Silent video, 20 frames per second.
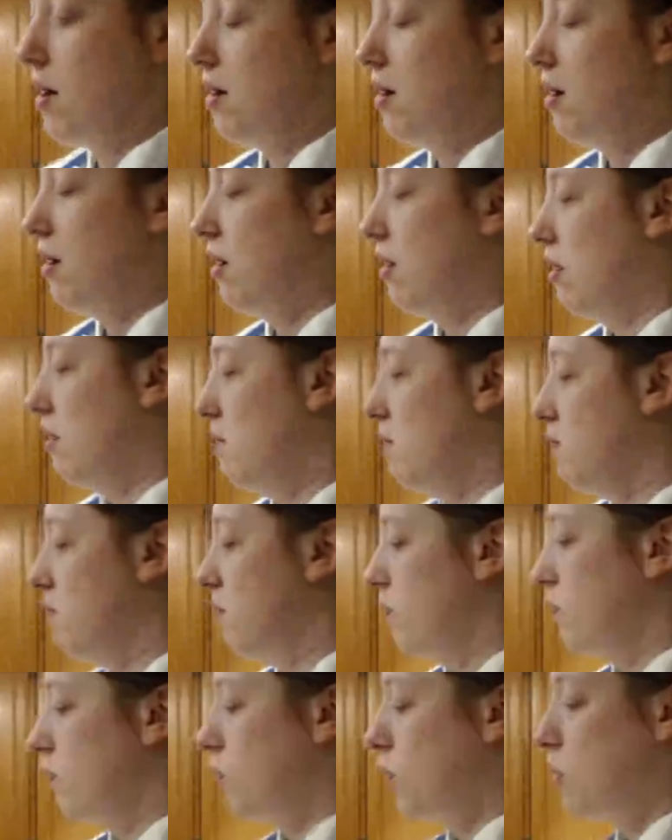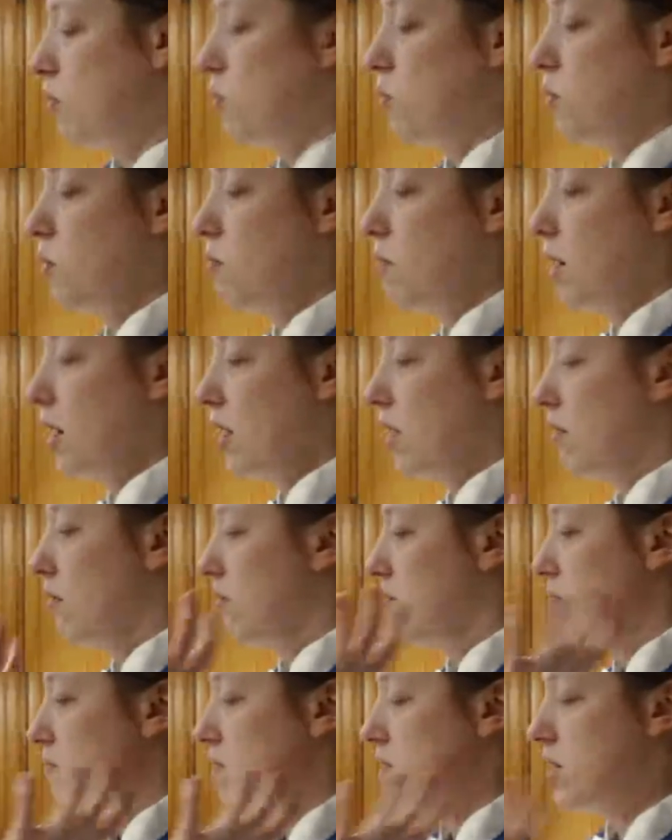um, we, we make
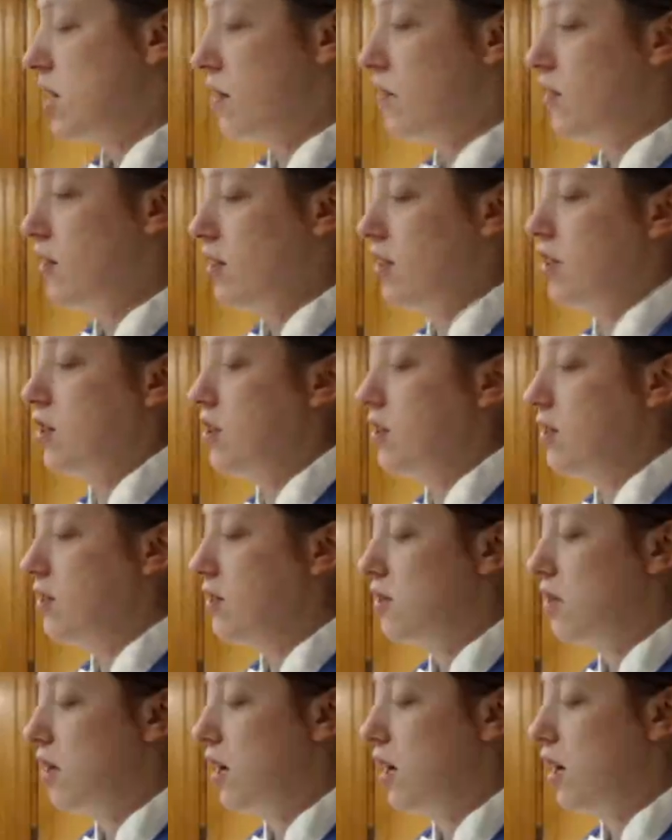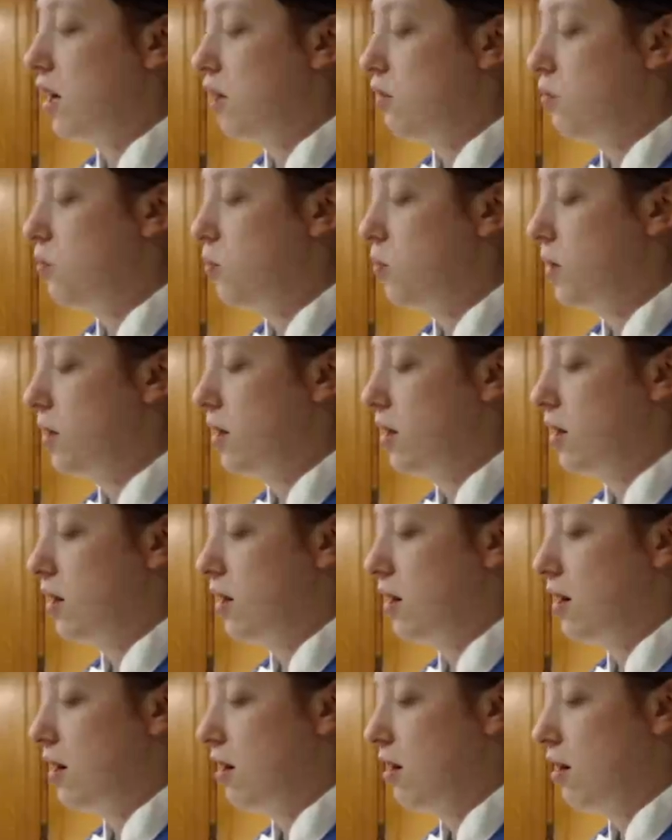seven dishes and
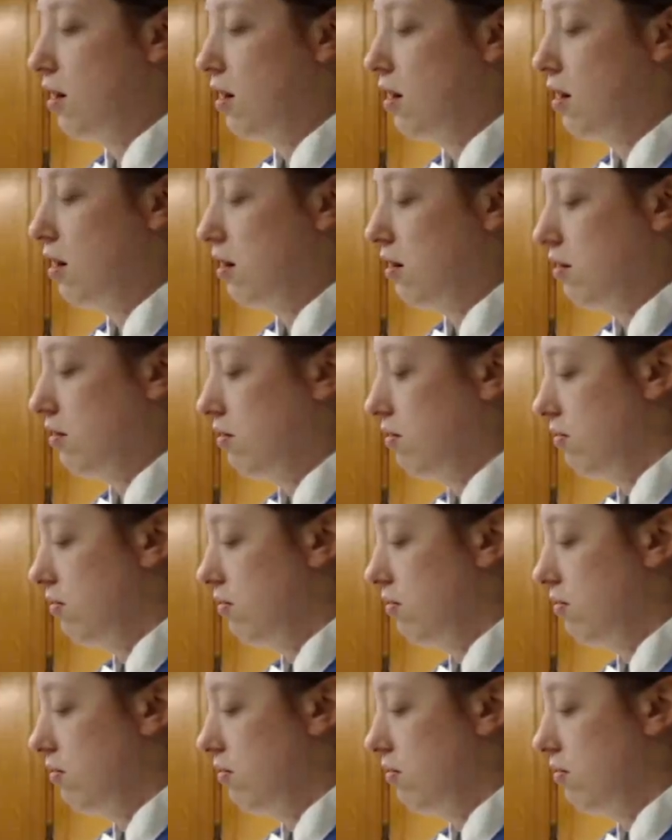we uh,